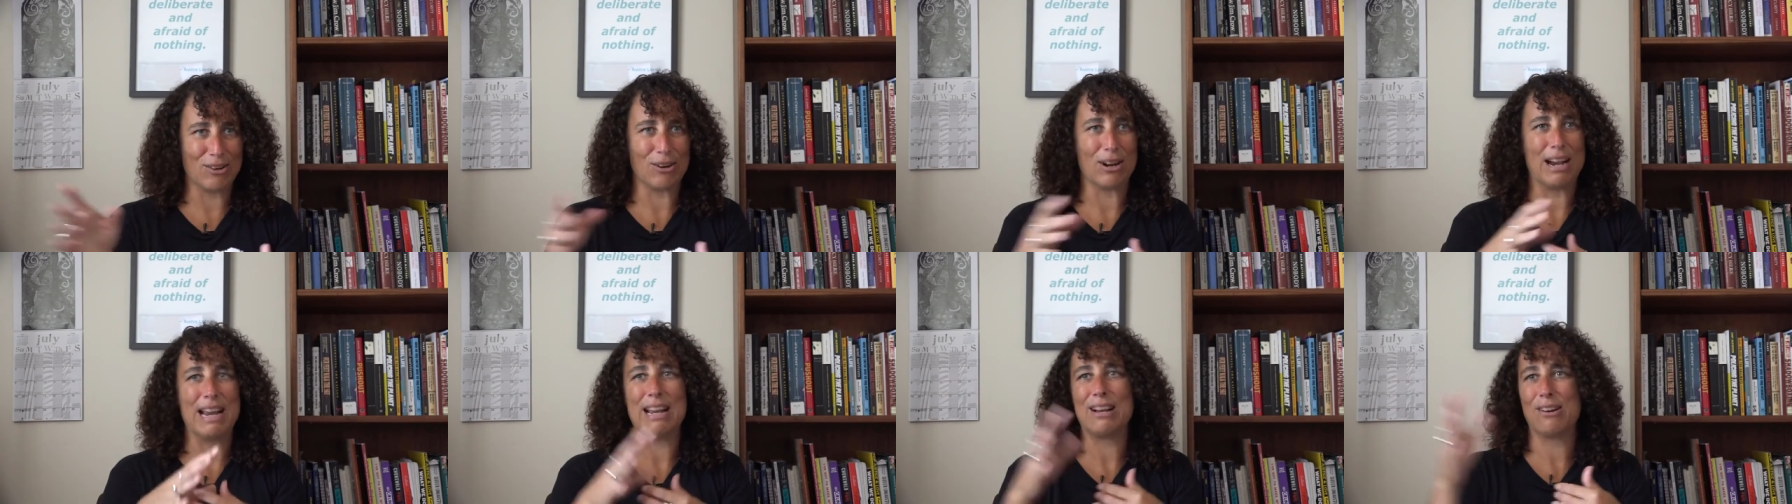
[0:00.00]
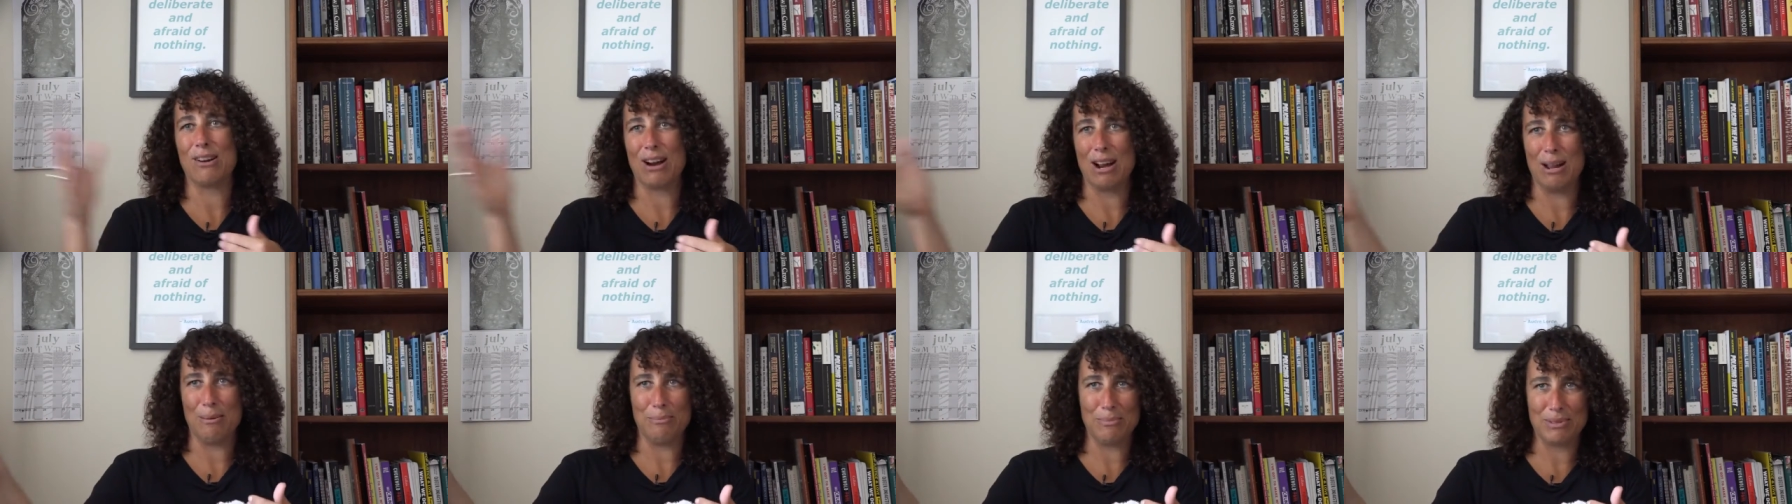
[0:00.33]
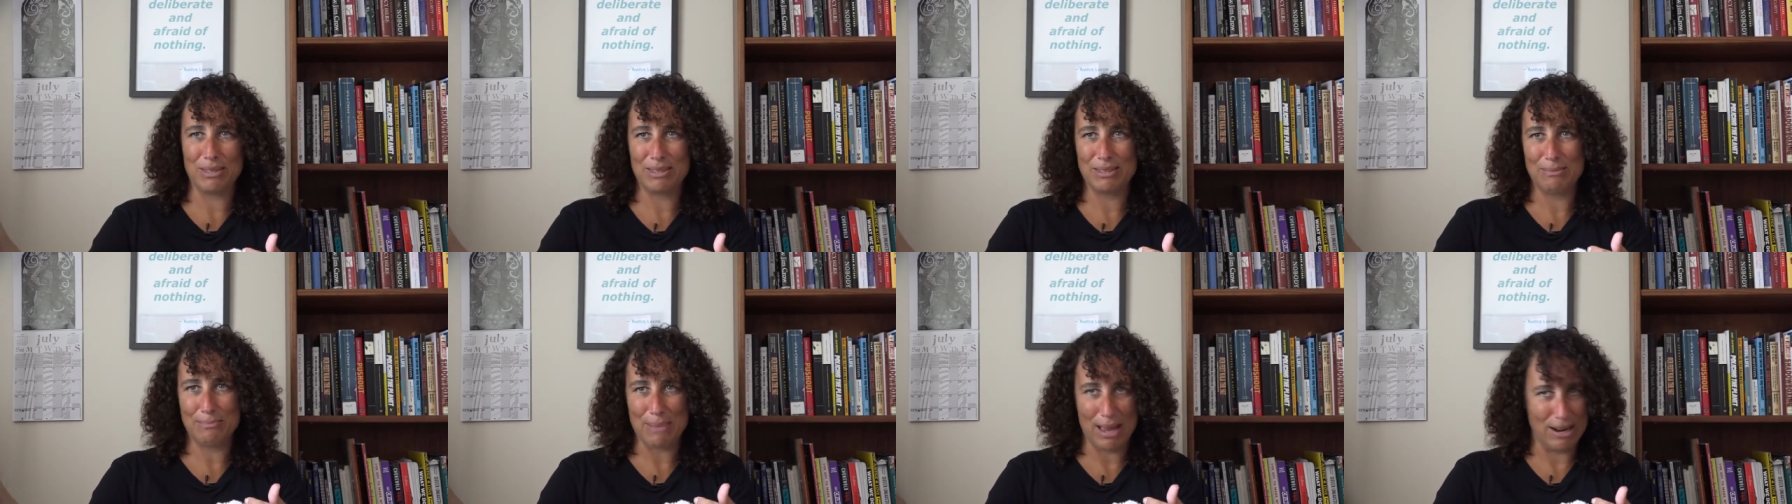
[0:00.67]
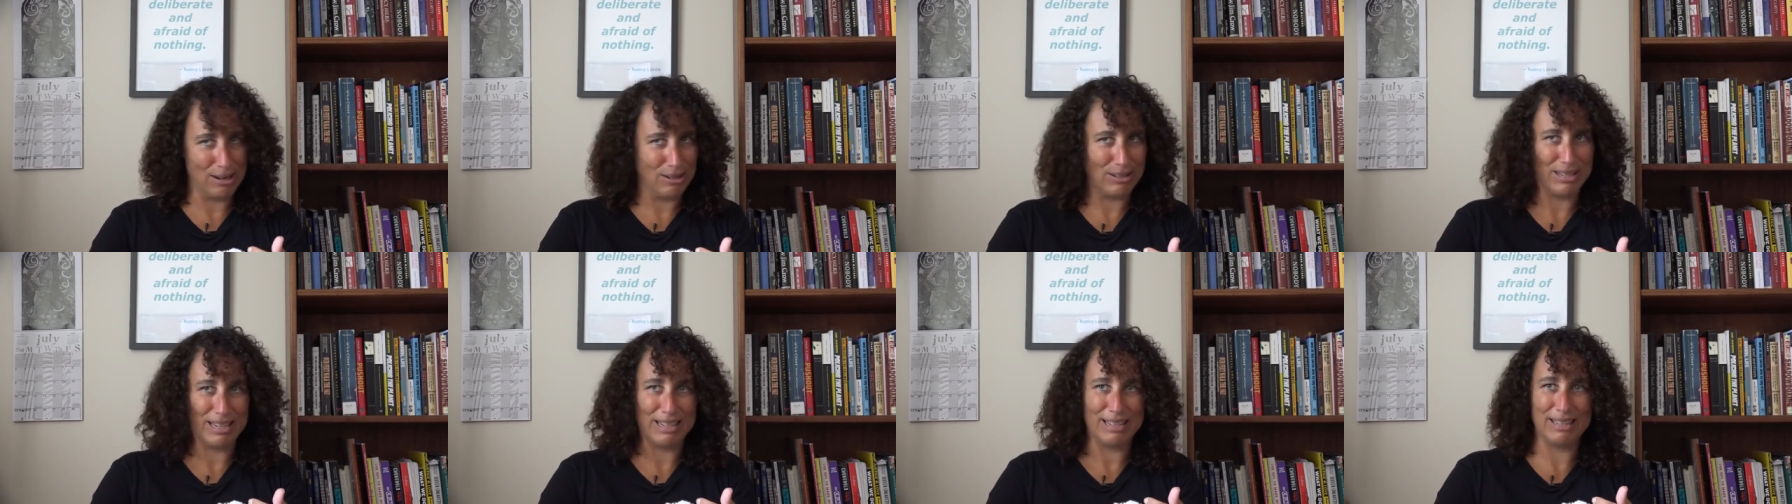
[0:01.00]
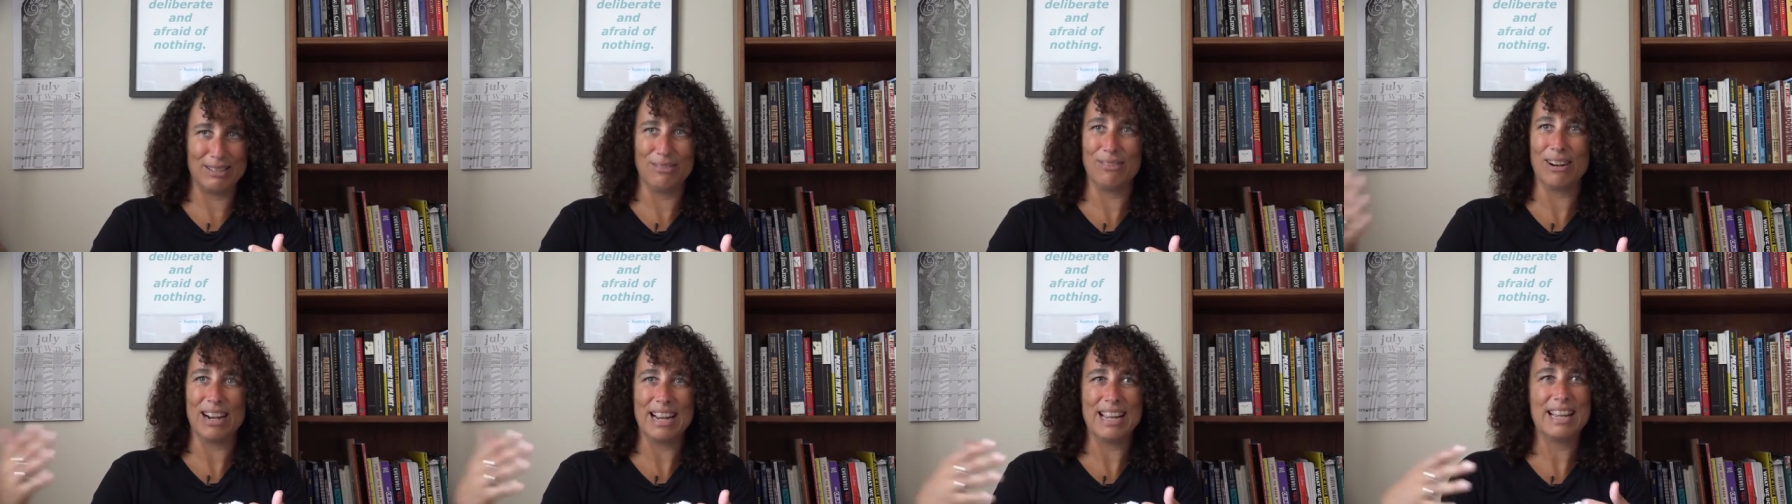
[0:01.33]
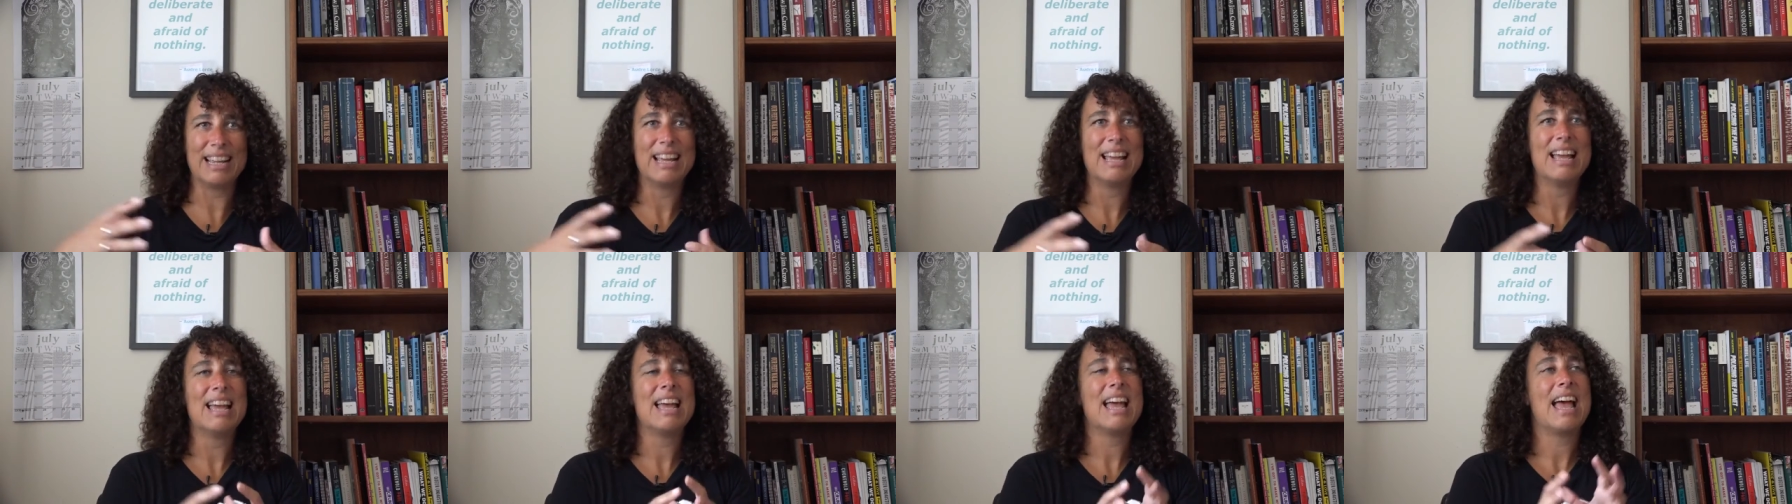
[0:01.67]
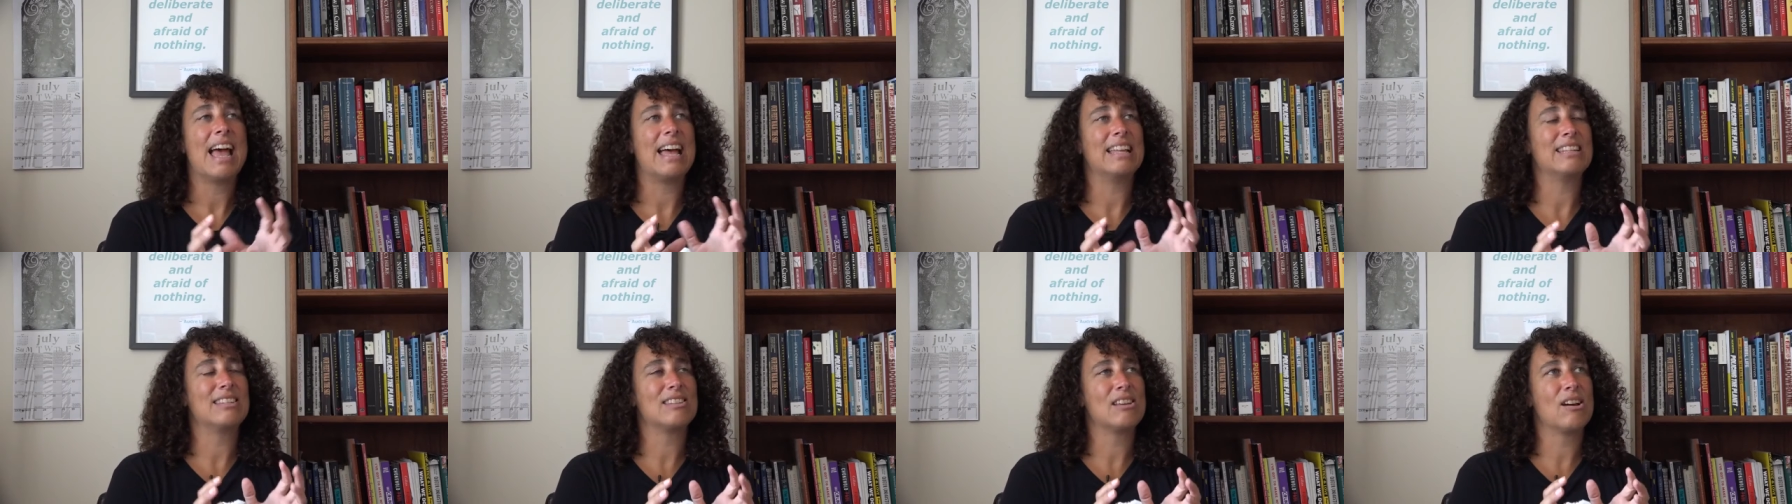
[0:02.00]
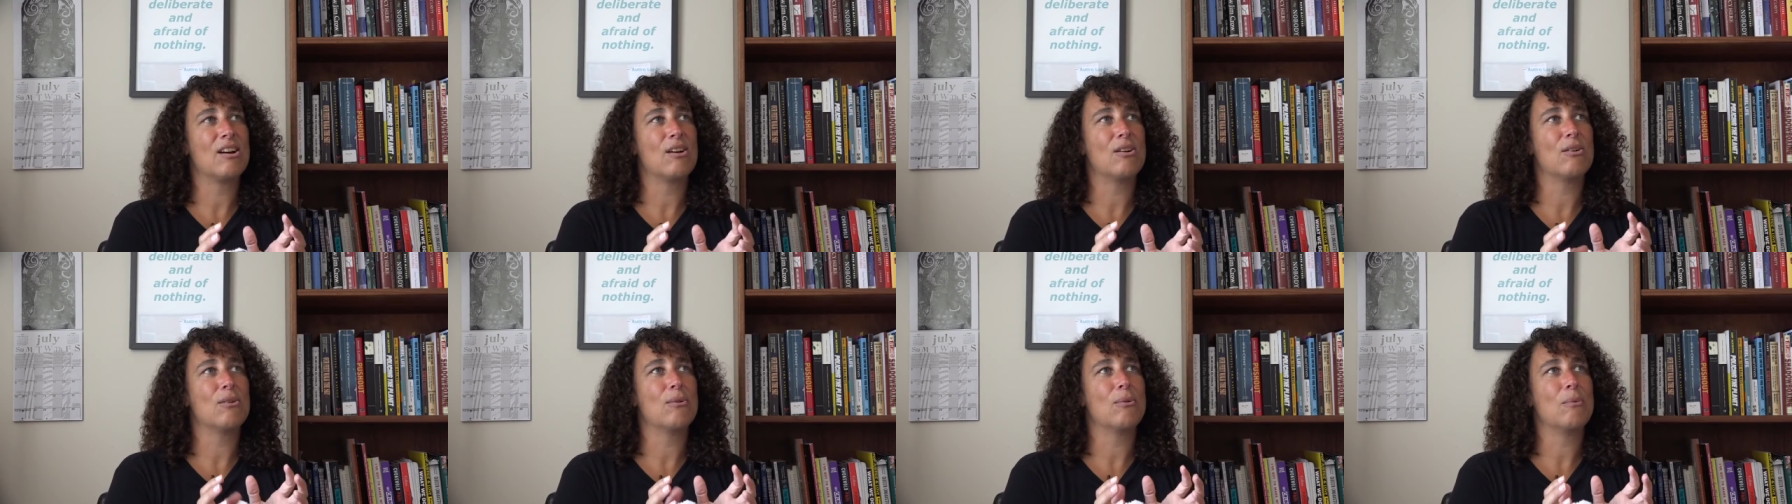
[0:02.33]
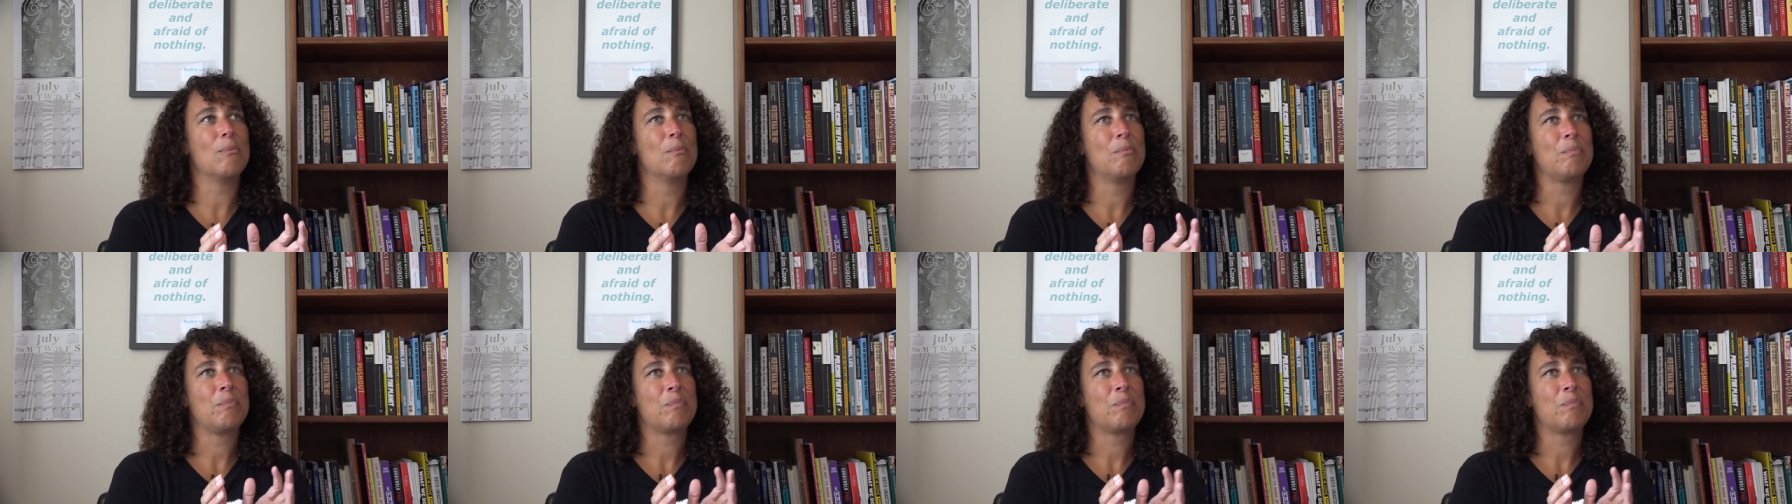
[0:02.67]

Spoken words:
or hate crimes penalties, right? And so